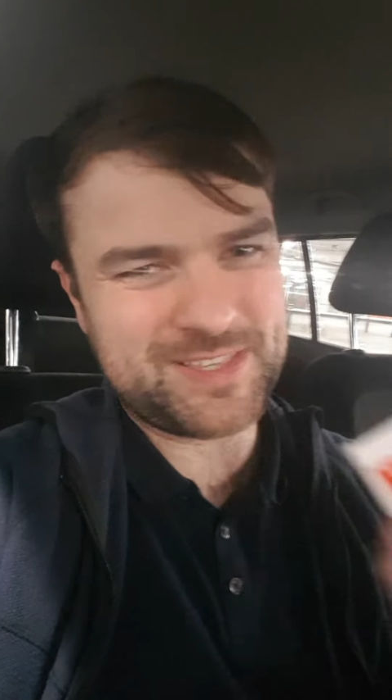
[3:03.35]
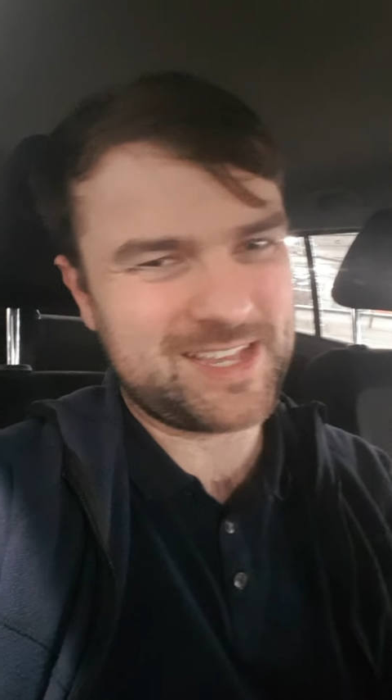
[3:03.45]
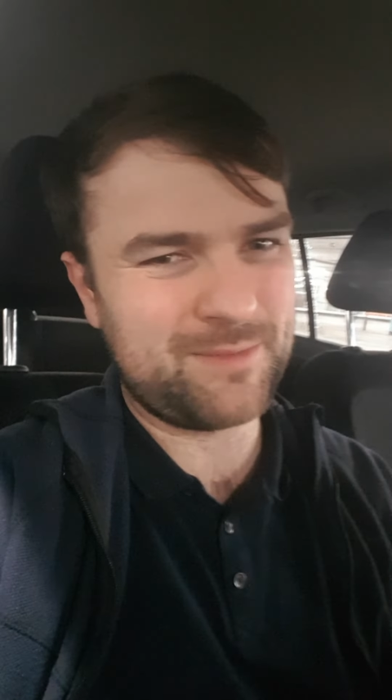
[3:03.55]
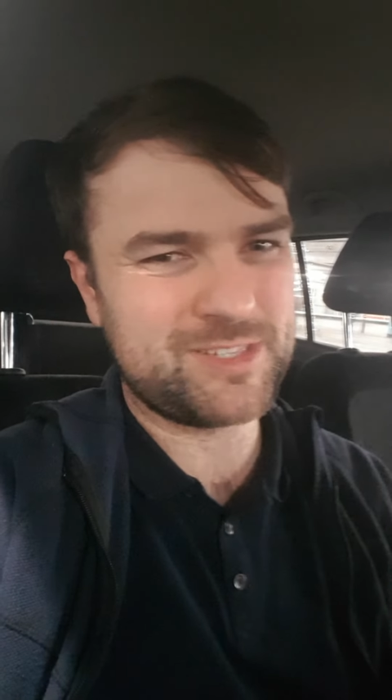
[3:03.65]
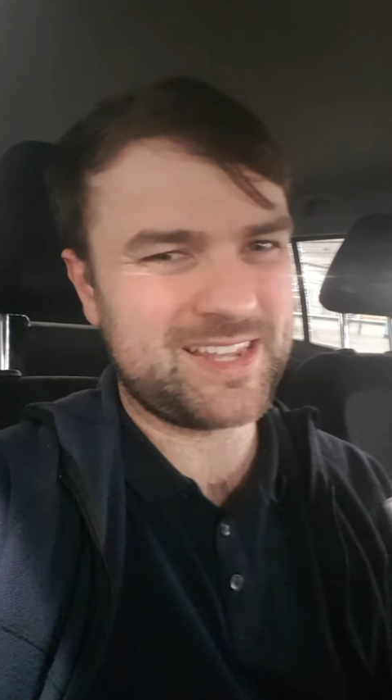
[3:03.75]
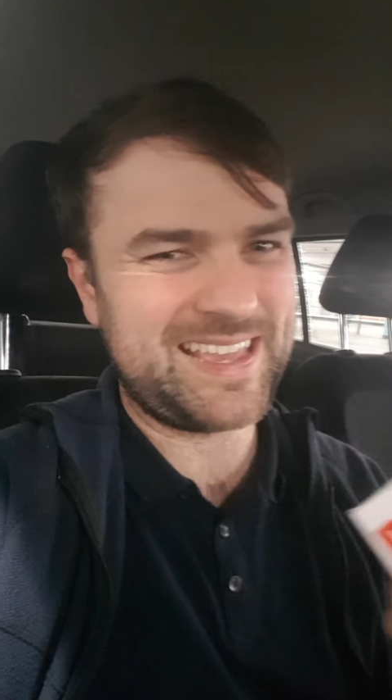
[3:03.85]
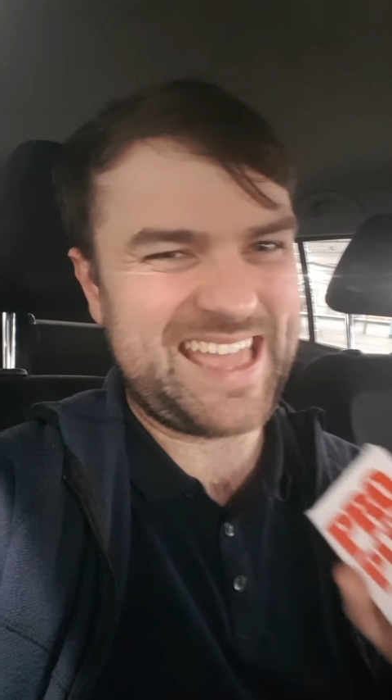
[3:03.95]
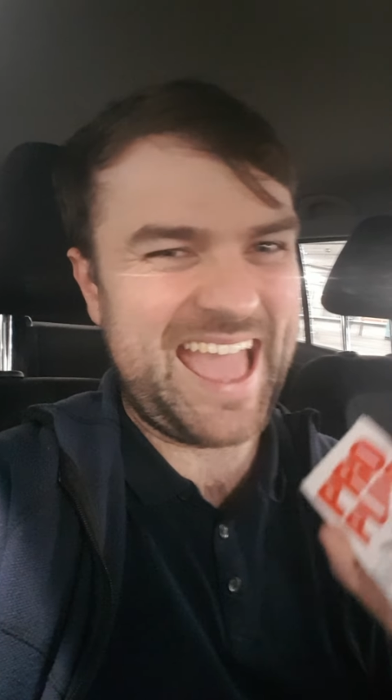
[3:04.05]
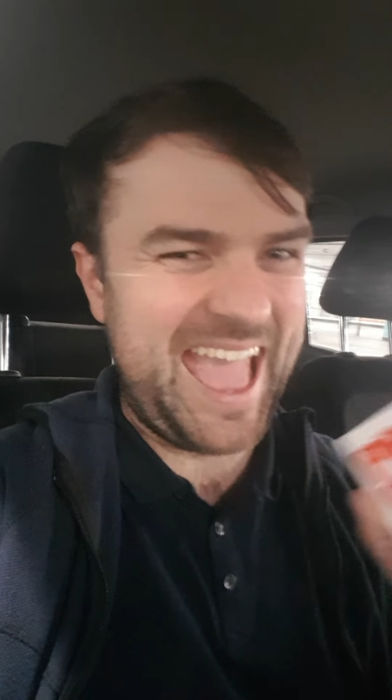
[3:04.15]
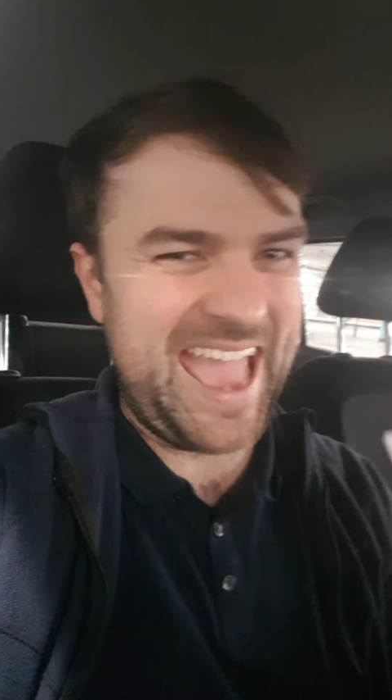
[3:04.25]
time to
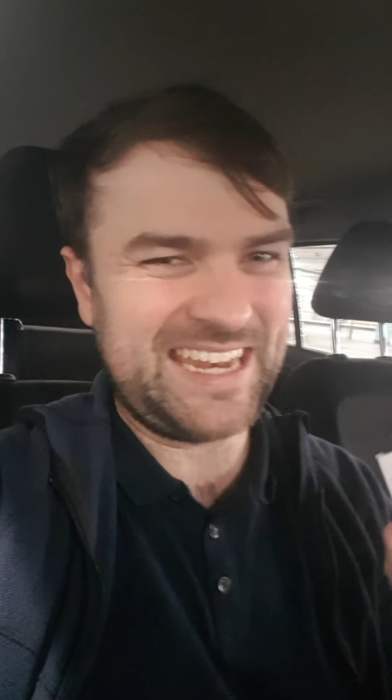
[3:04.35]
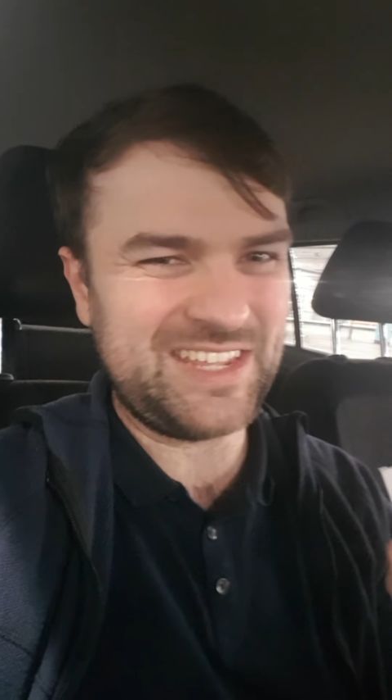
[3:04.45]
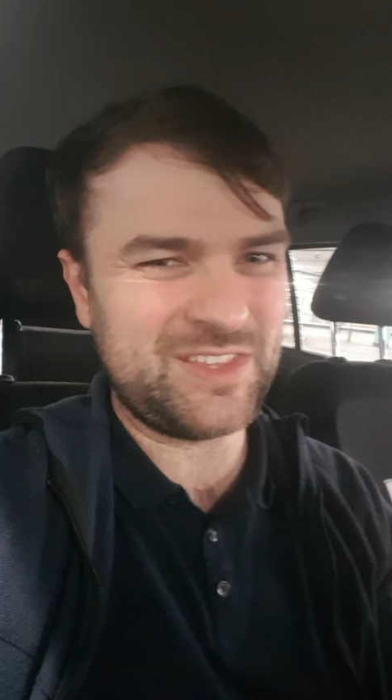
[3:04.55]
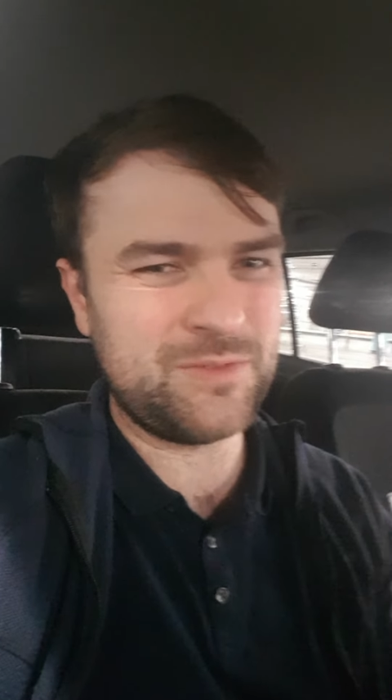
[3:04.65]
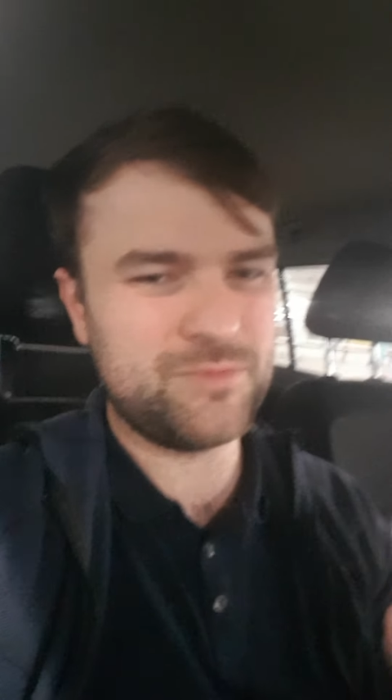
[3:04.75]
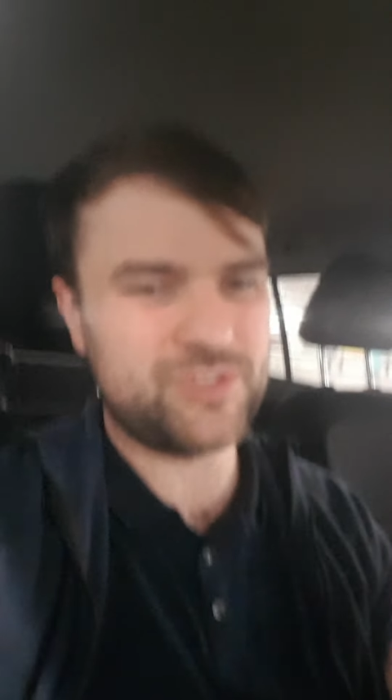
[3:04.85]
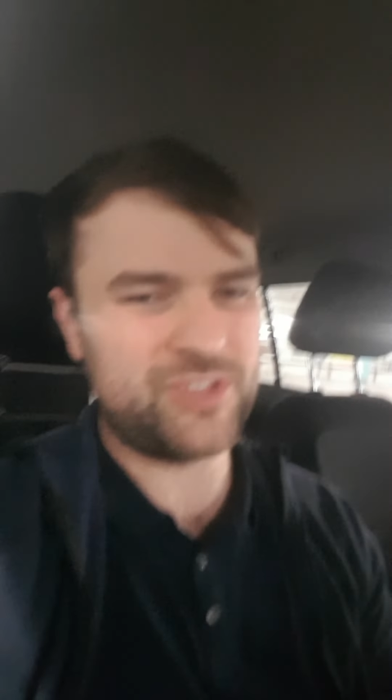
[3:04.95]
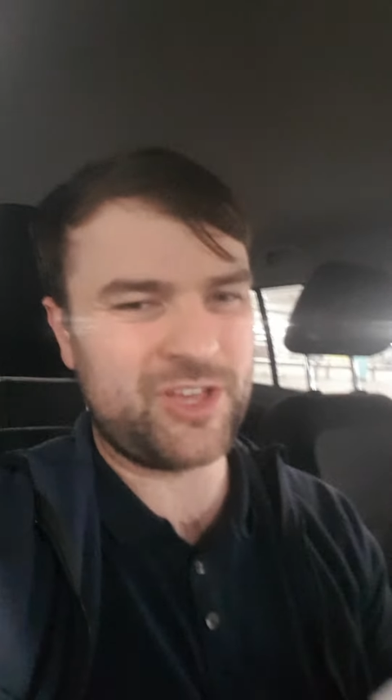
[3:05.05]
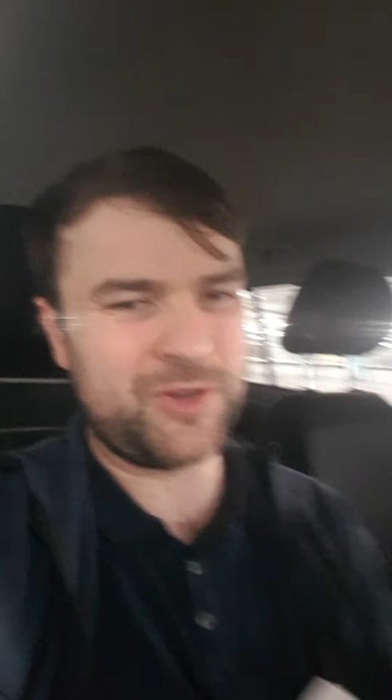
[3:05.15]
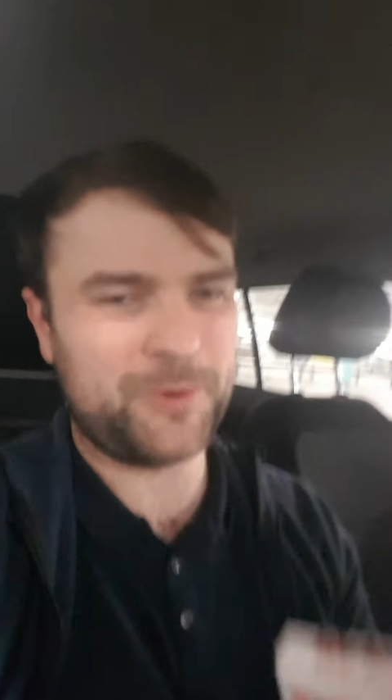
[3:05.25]
like edit them,
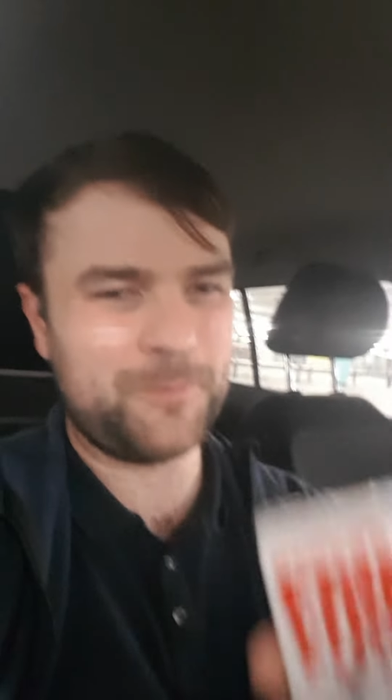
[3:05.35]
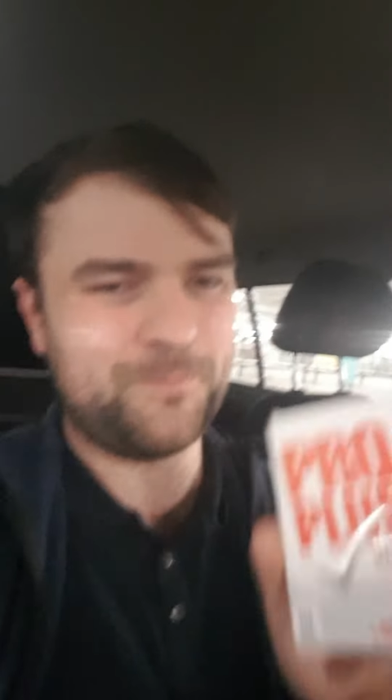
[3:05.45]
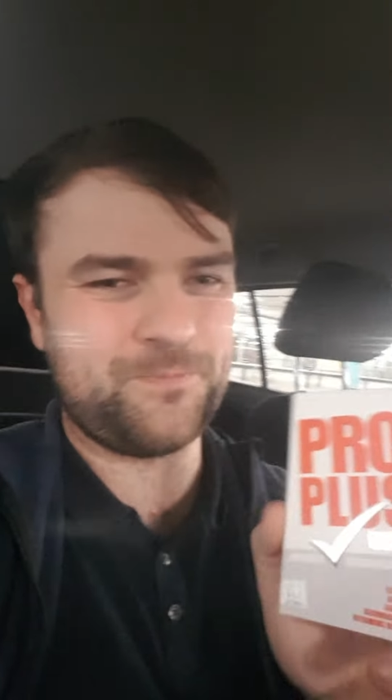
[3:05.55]
so